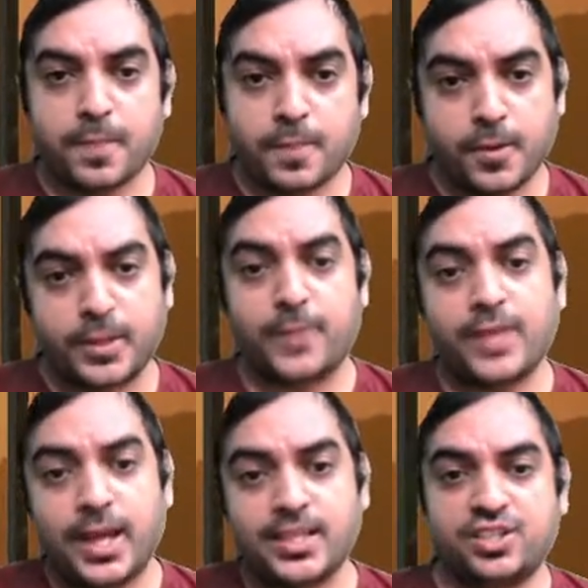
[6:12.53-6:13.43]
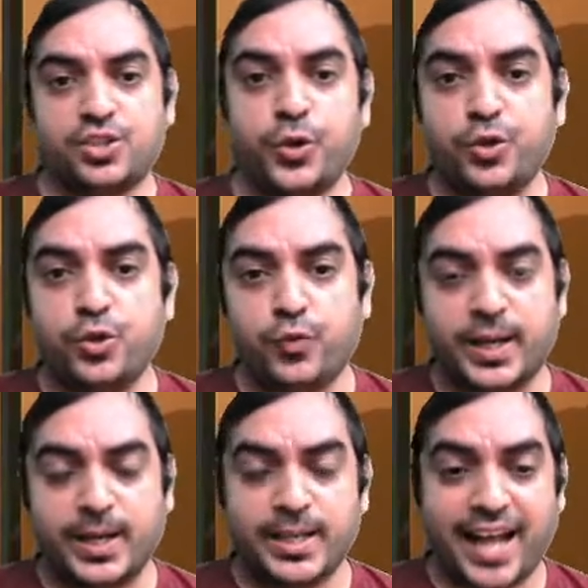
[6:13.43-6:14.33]
Okay, I'll just show it to you
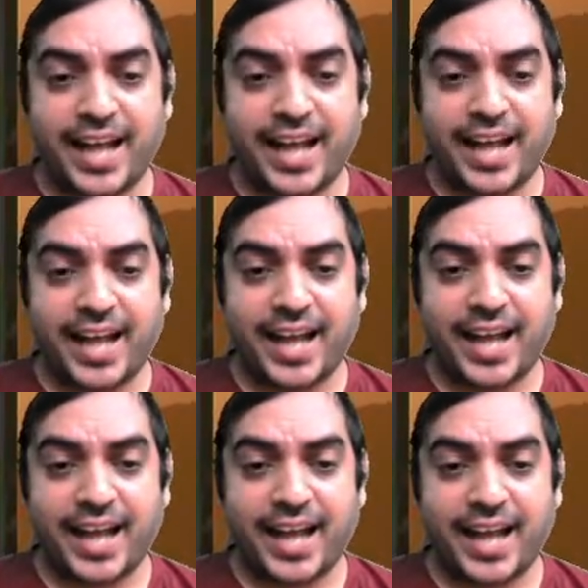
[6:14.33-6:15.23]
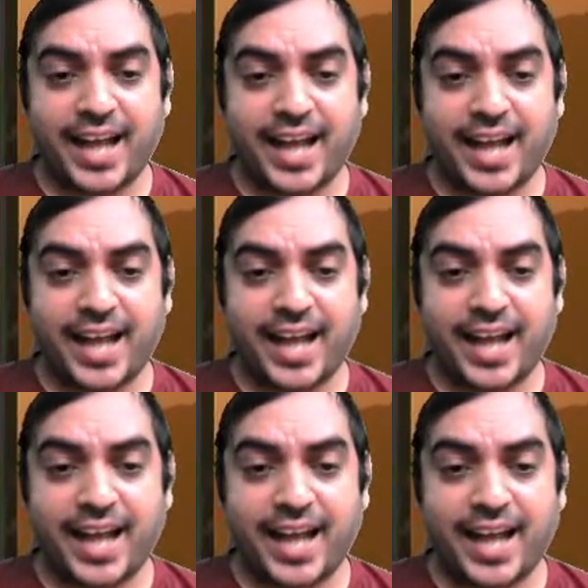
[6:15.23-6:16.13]
quickly, the actual graph. Let's quickly
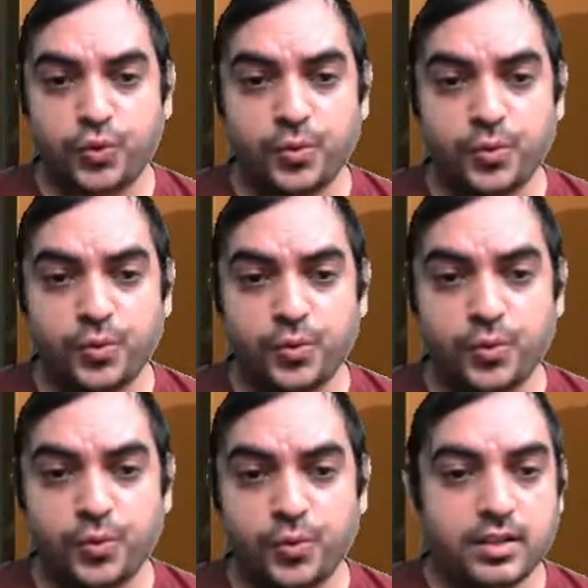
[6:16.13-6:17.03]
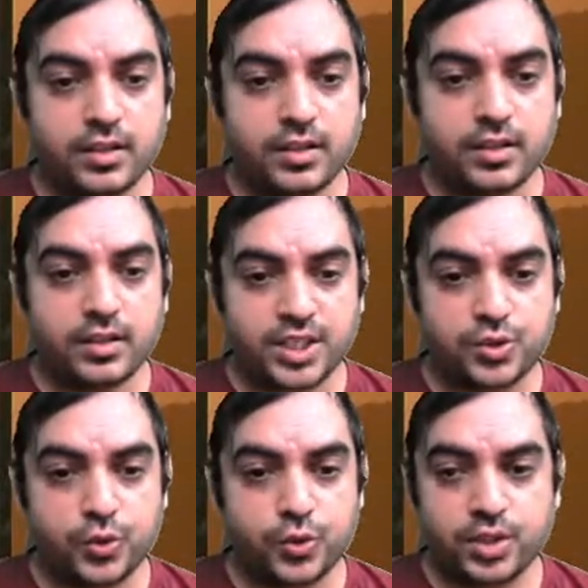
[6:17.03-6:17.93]
go through. I'll just
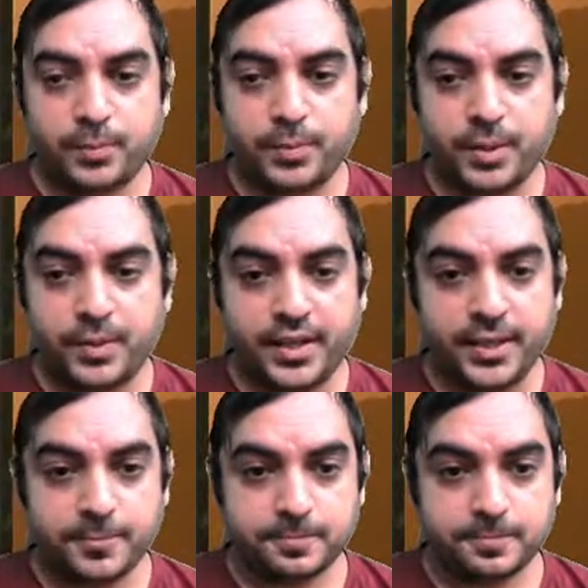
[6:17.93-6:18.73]
go to the PPT.